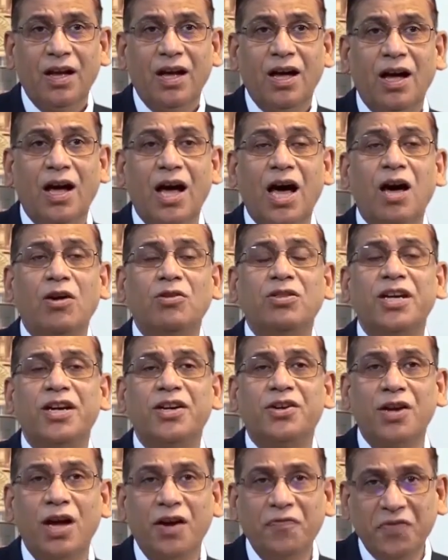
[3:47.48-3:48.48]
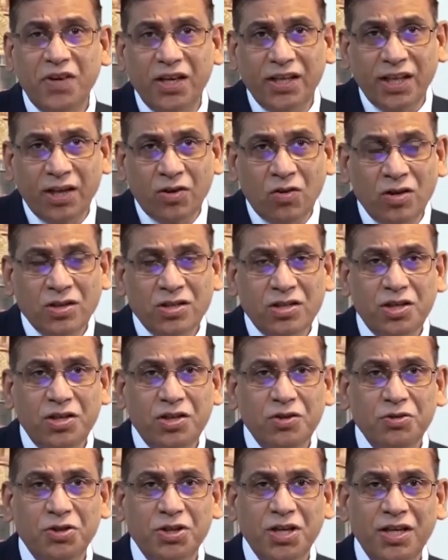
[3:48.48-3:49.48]
how they drafted the
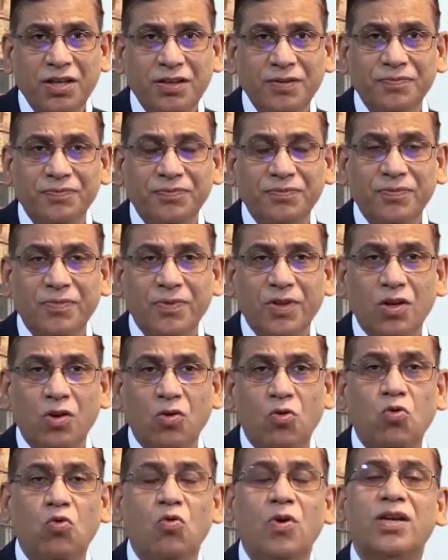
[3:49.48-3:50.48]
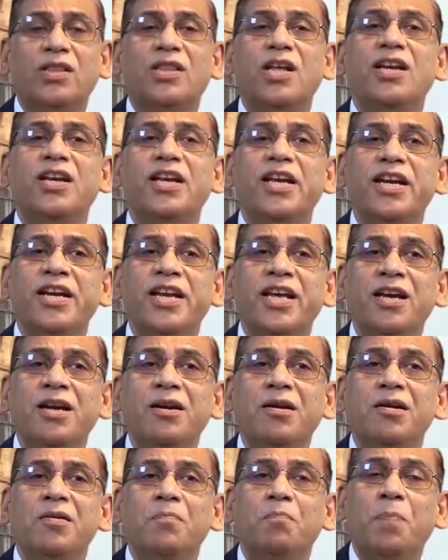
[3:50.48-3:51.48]
Constitution, who were the
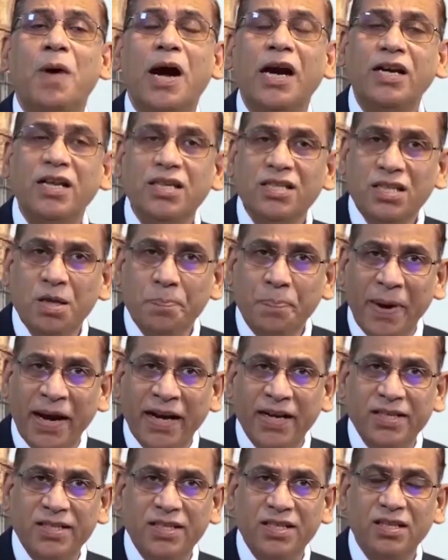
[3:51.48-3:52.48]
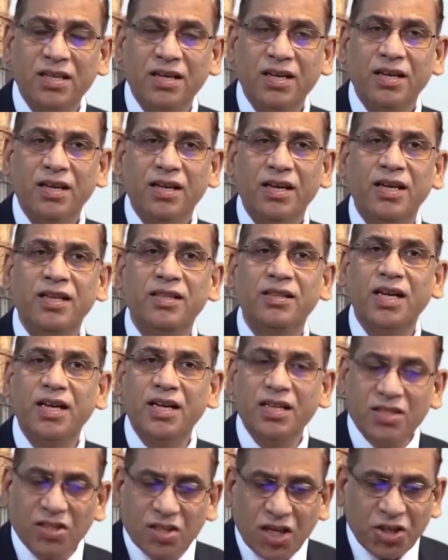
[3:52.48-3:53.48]
leading participants in the
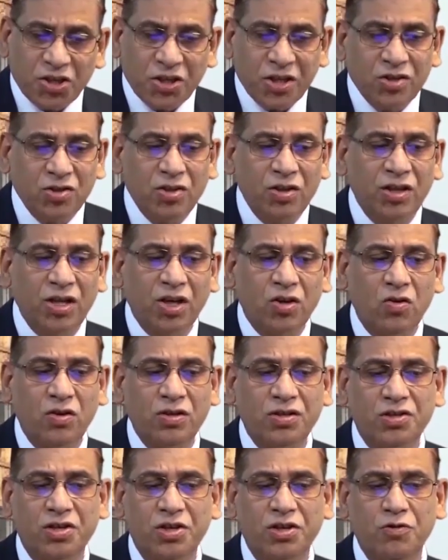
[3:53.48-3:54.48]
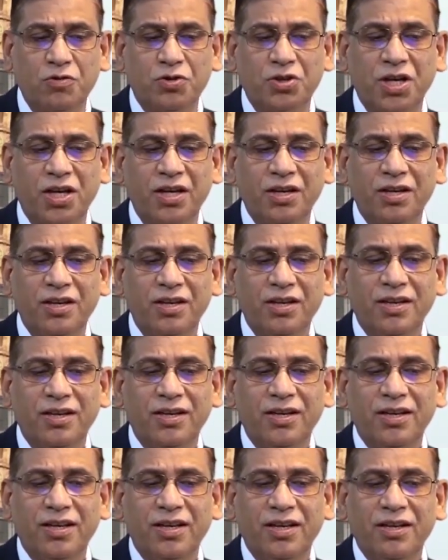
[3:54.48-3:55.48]
discussions on the Constitution
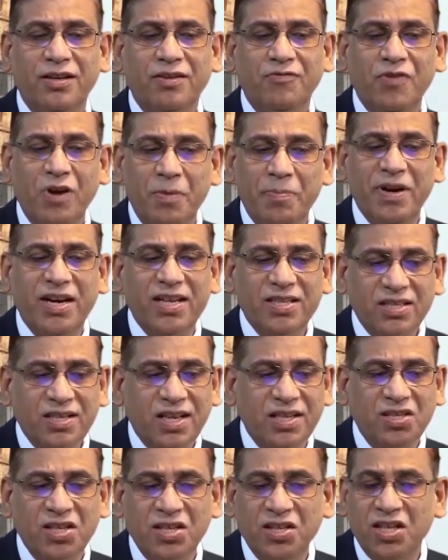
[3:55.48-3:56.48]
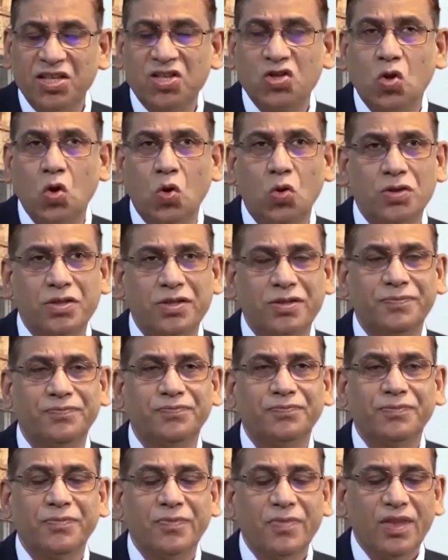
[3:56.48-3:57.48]
will be discussed in this course.
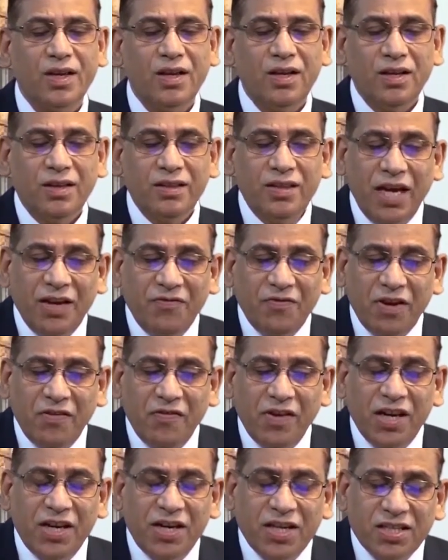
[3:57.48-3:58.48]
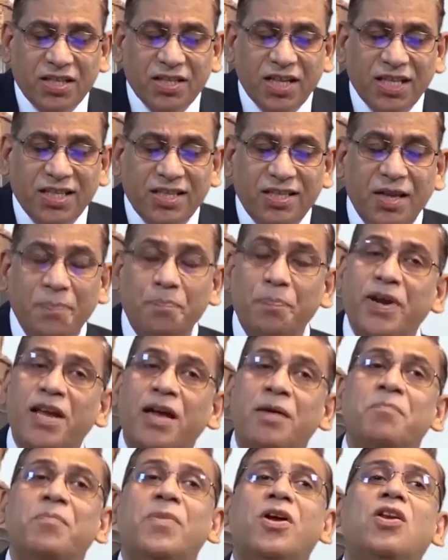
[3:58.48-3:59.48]
Then we will discuss the
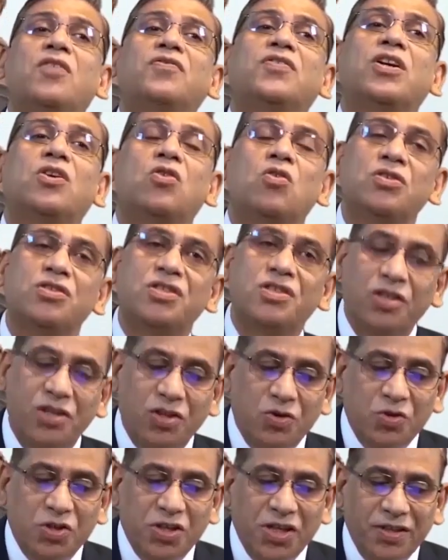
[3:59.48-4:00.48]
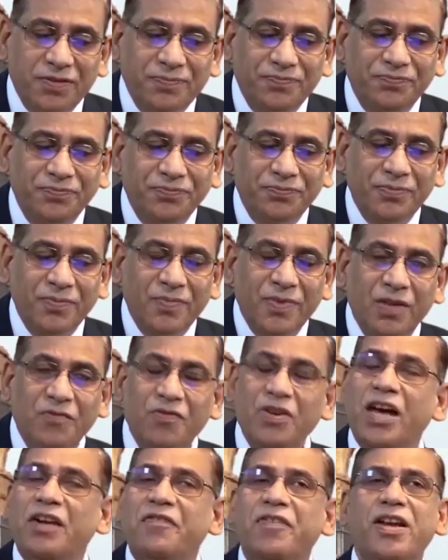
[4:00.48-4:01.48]
preamble of the Constitution.
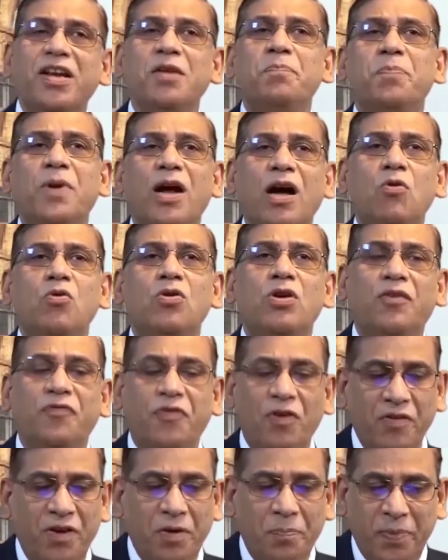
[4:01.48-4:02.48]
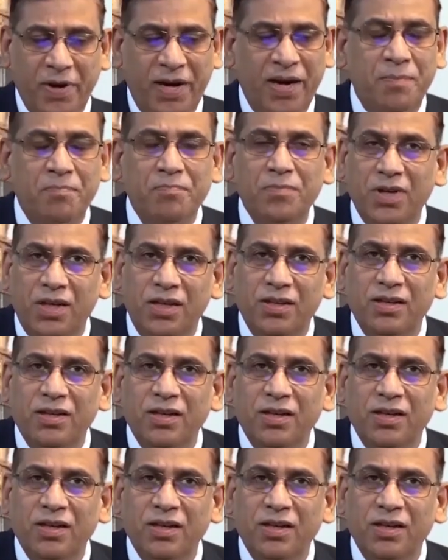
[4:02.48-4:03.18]
We are very proud of our preamble